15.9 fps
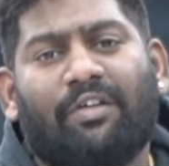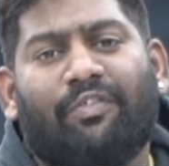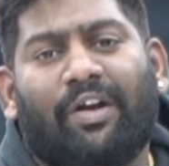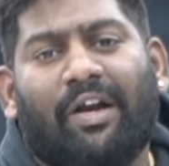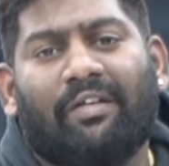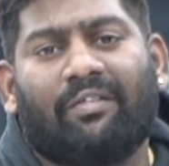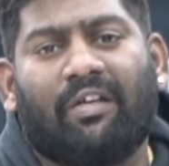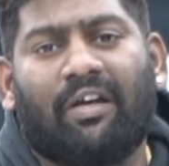the
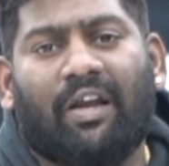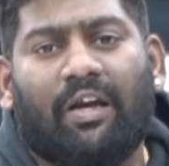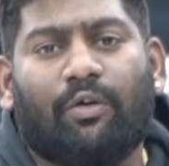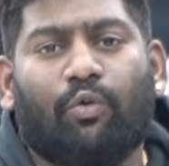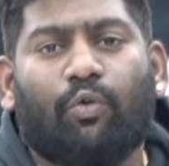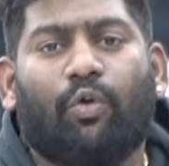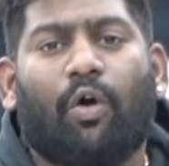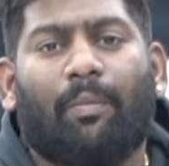front side
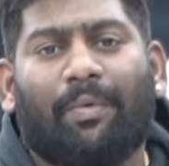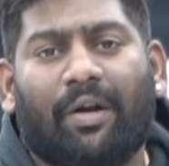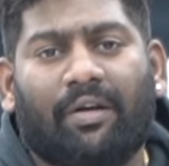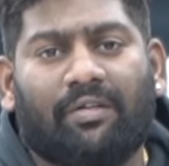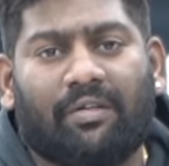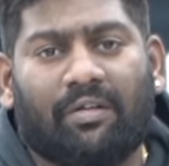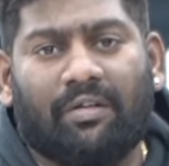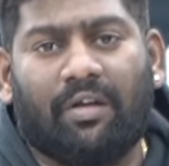and 2
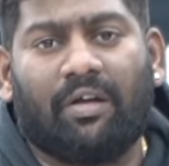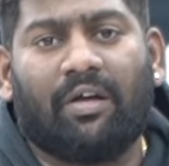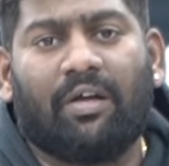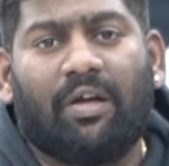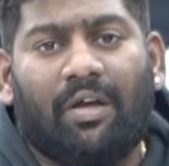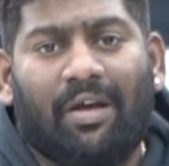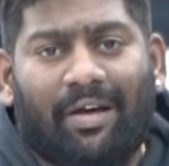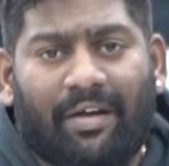components in the
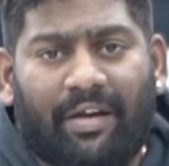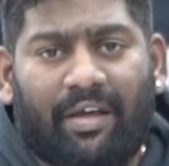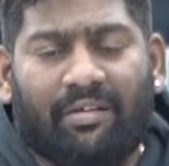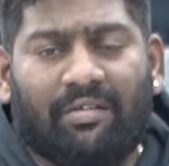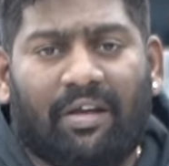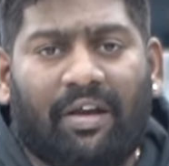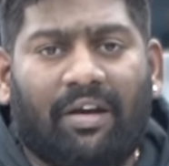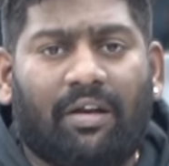
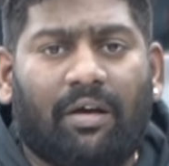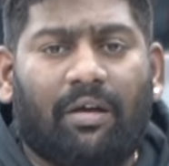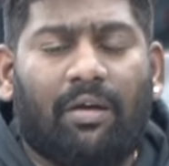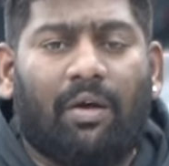rear side.